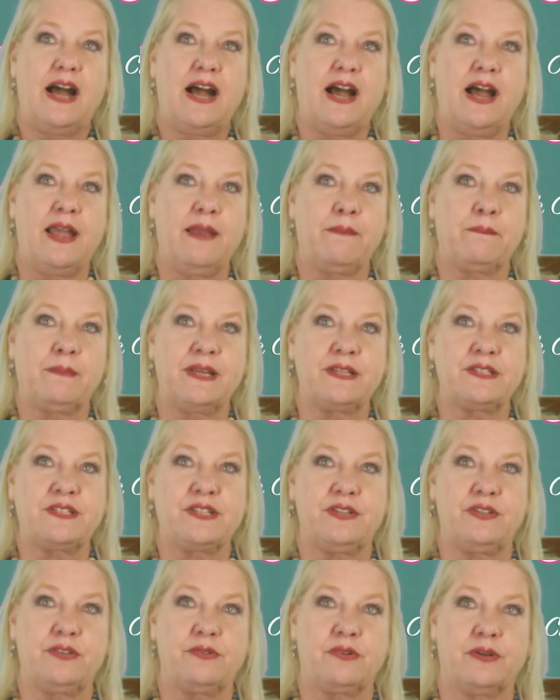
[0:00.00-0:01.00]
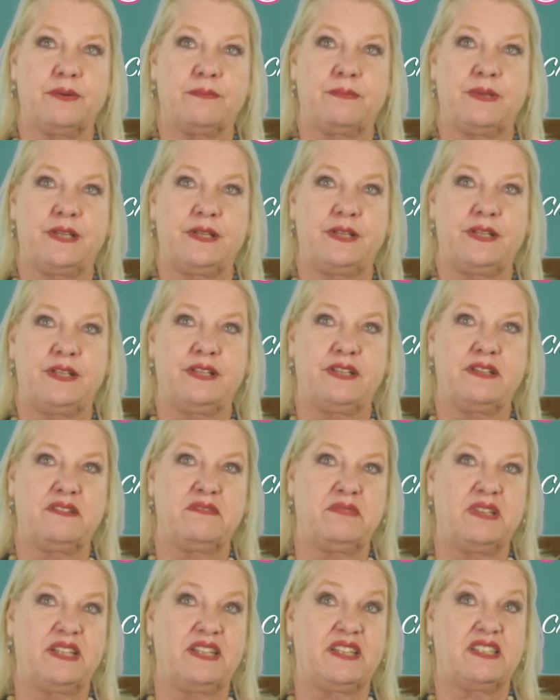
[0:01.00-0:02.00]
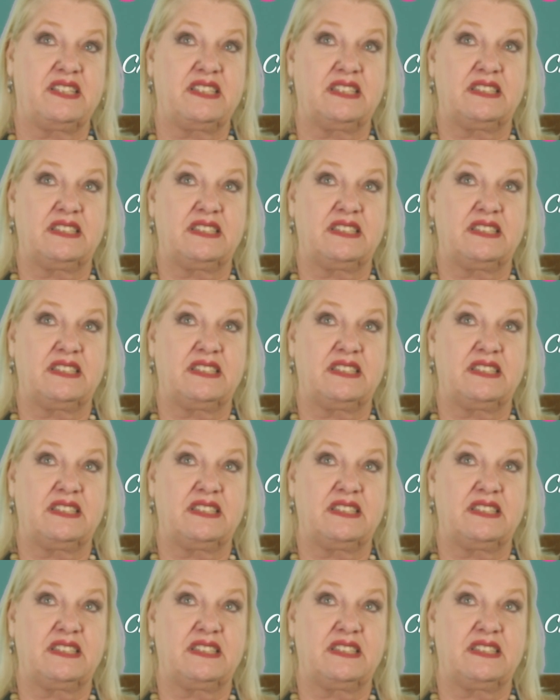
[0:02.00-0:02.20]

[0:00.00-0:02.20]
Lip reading: I'm guessing you are meaning like